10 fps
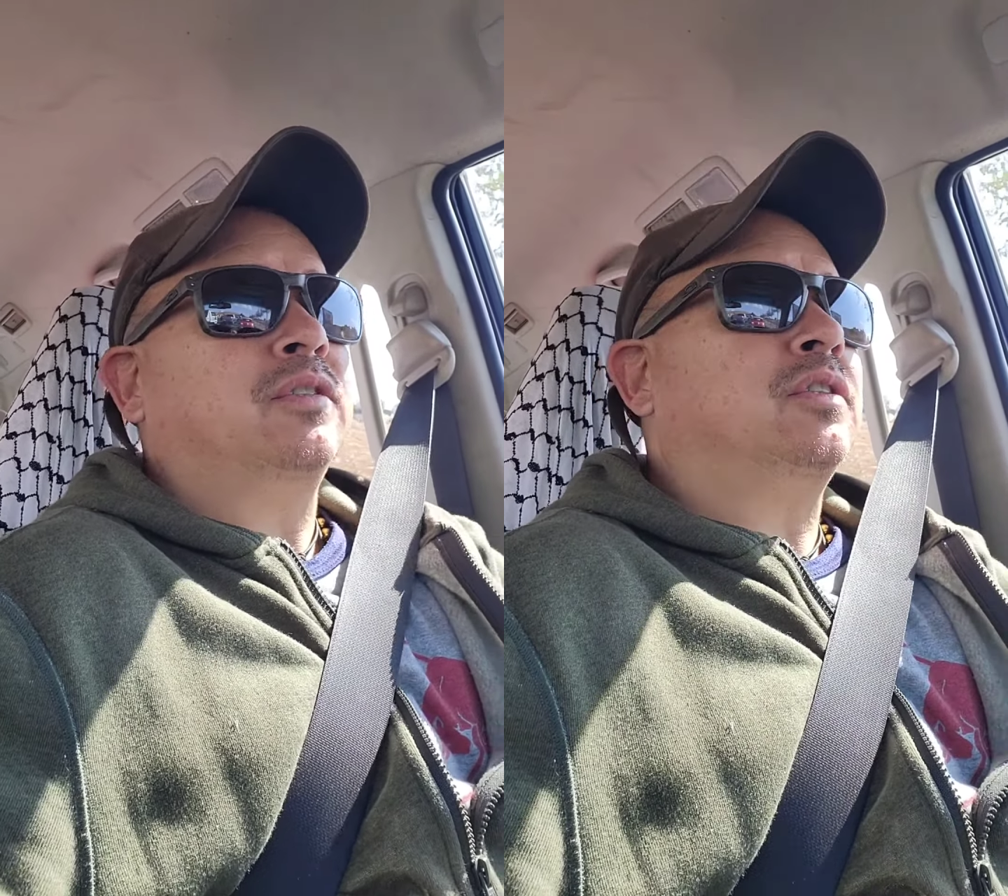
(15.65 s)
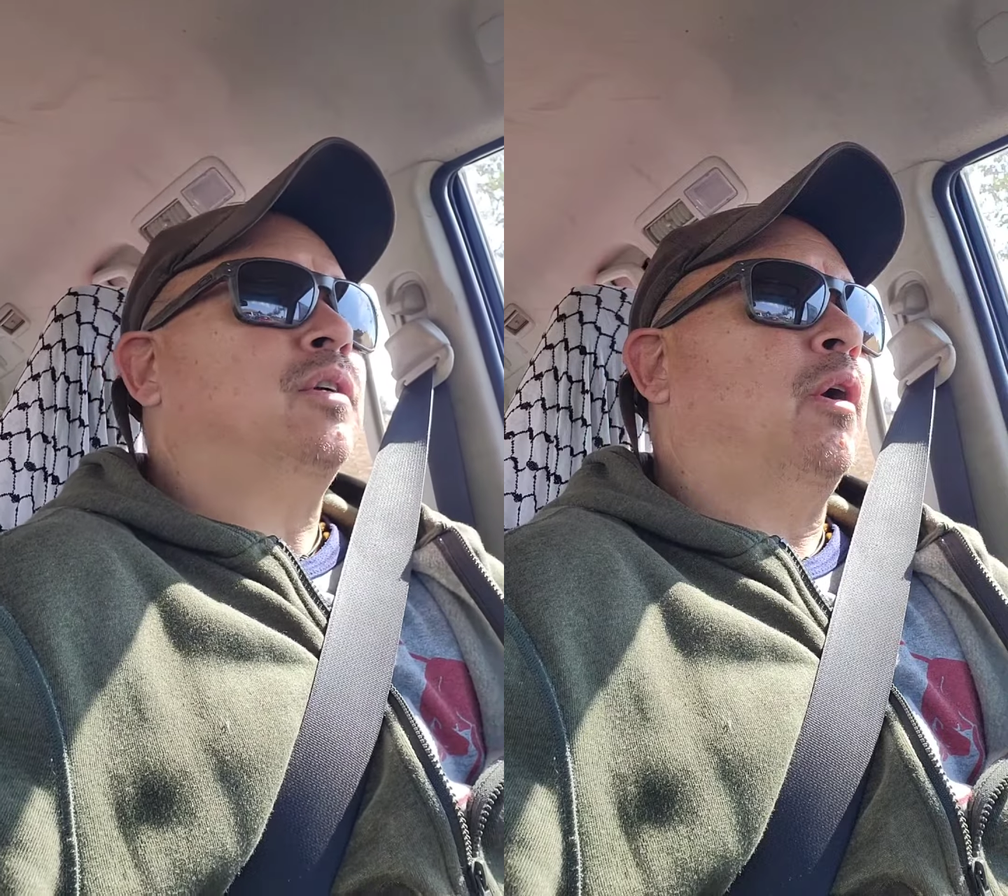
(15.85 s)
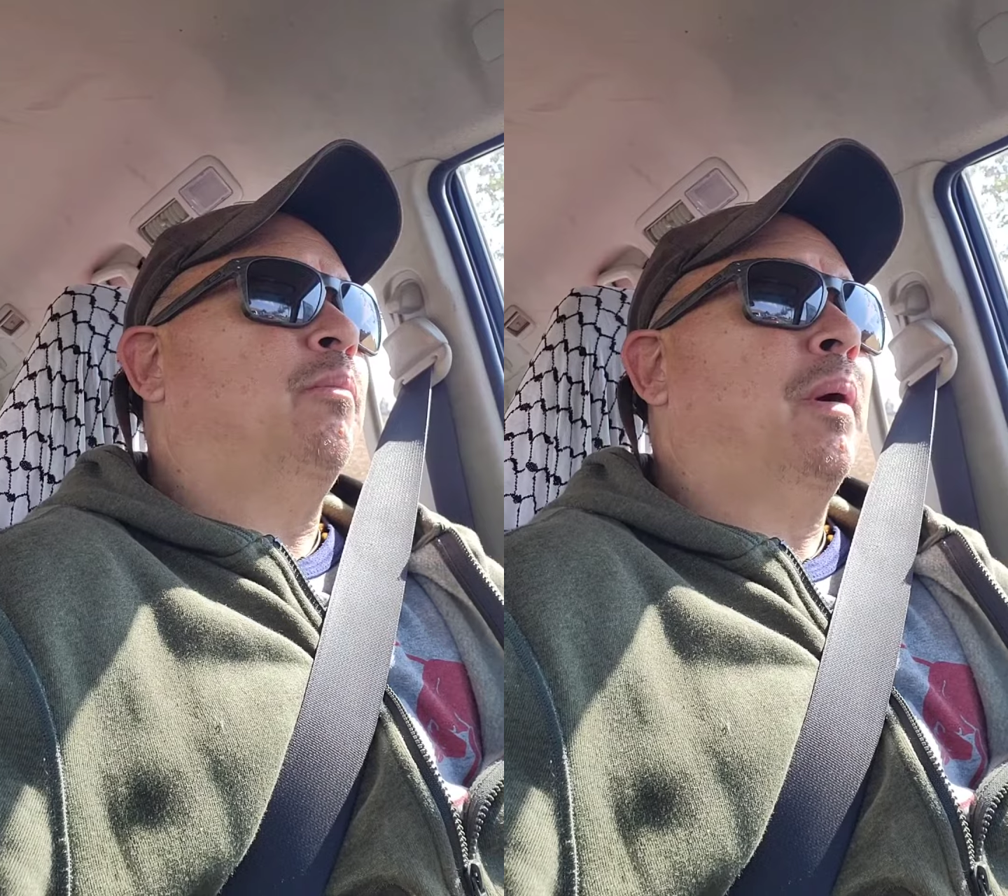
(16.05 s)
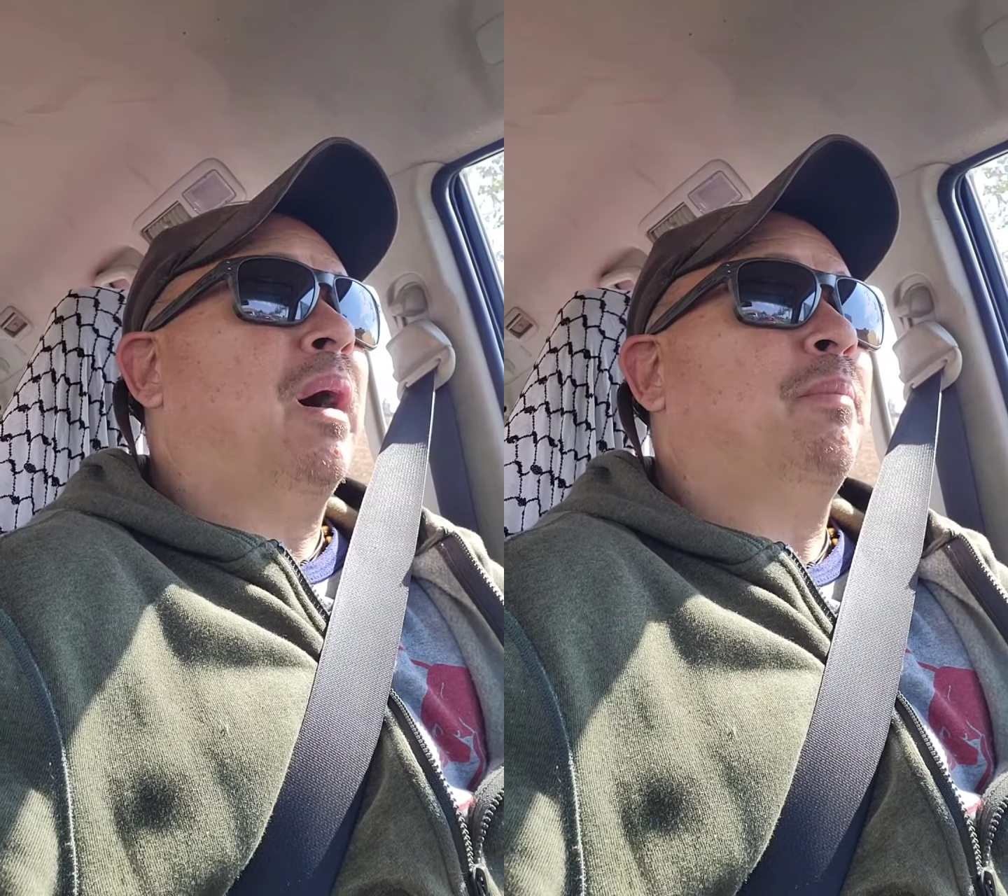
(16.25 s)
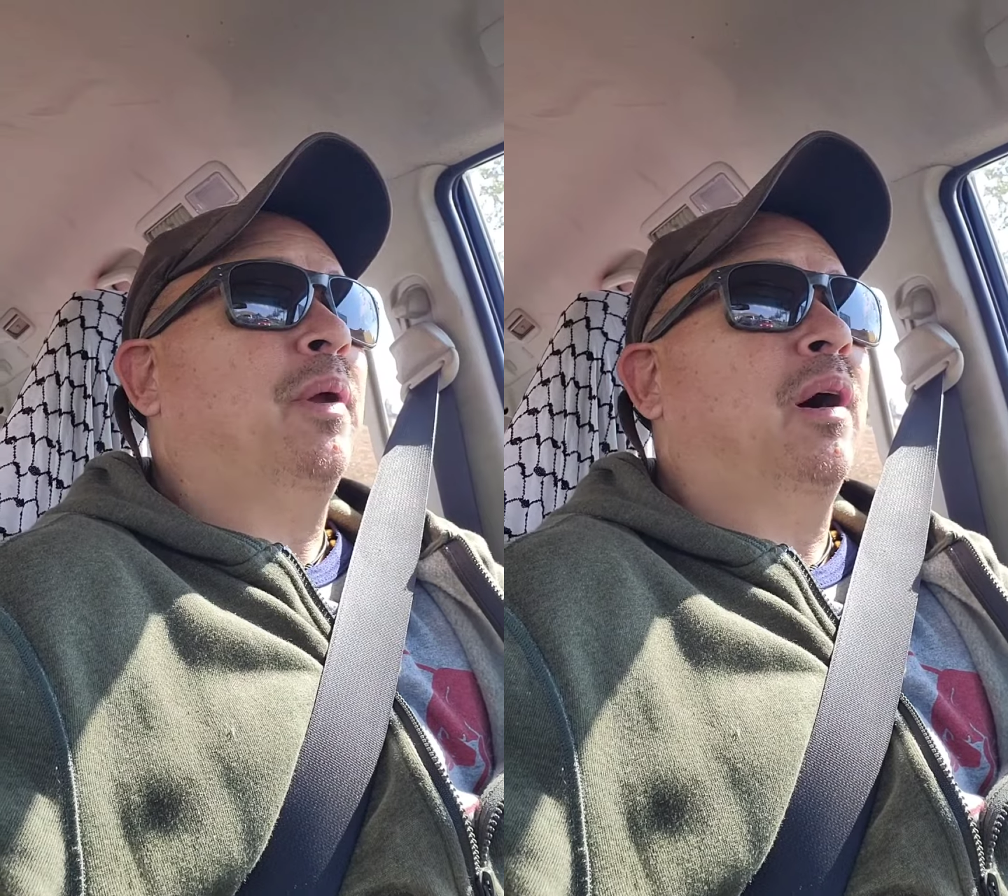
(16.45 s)
started
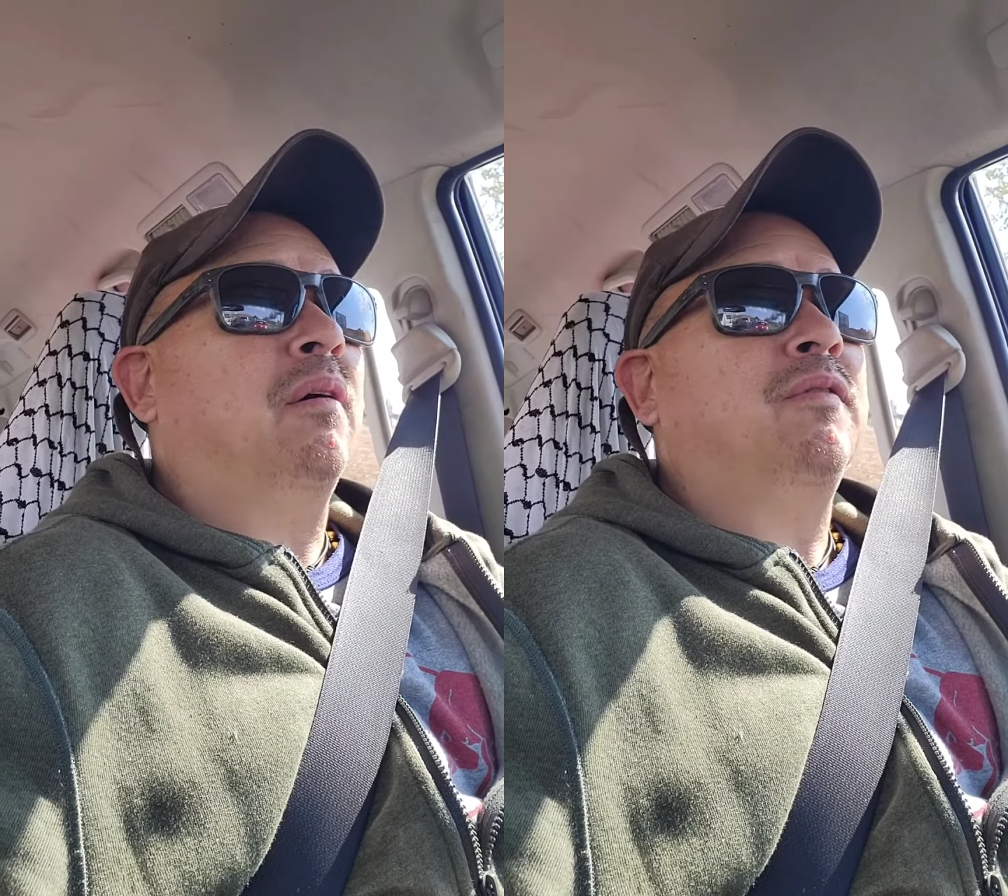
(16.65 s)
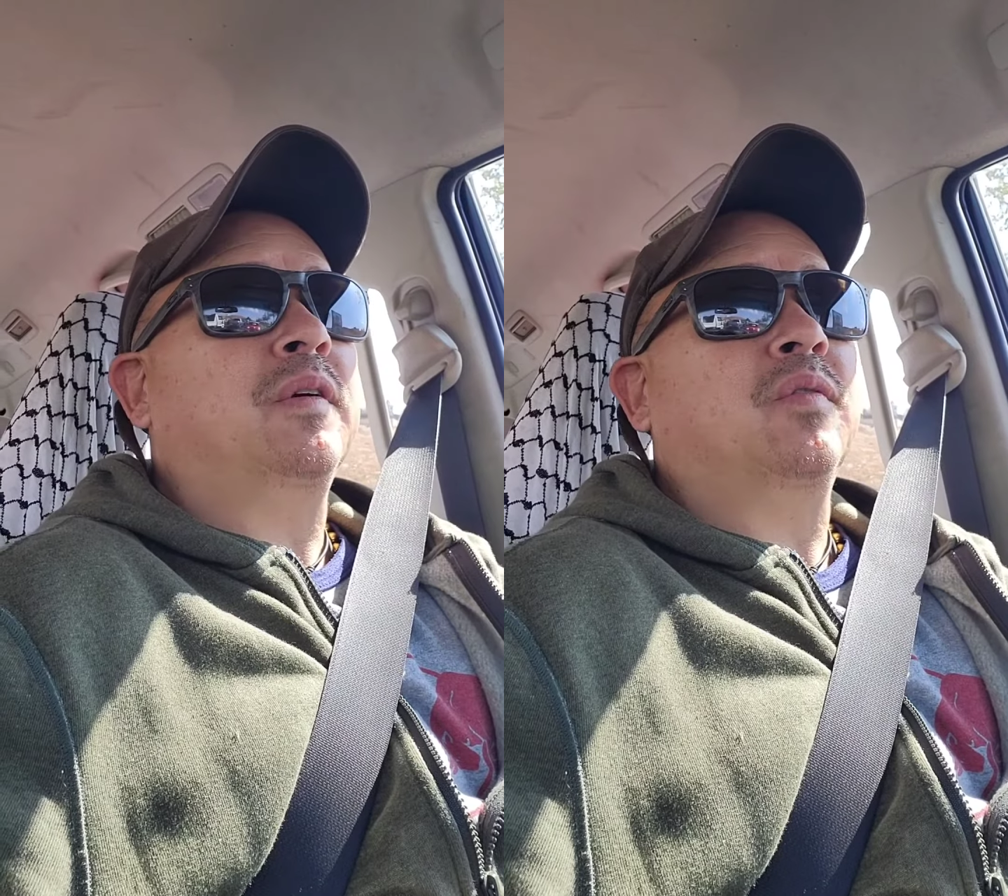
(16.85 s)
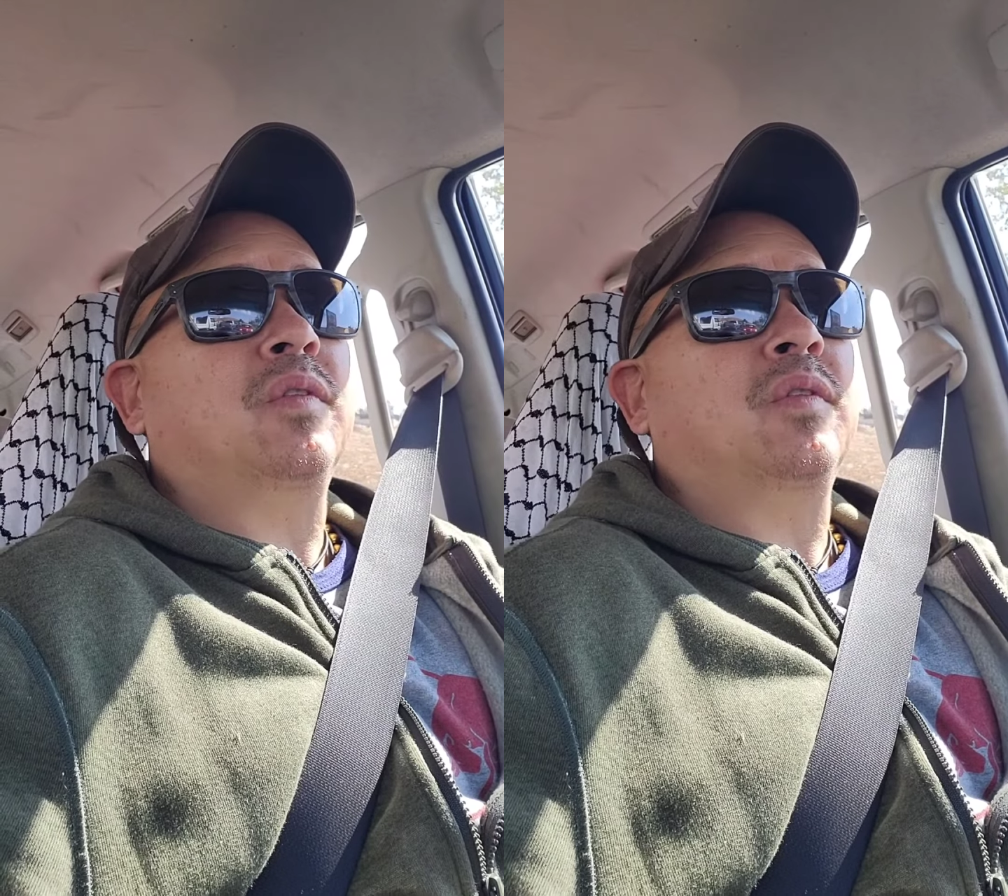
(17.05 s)
popping off at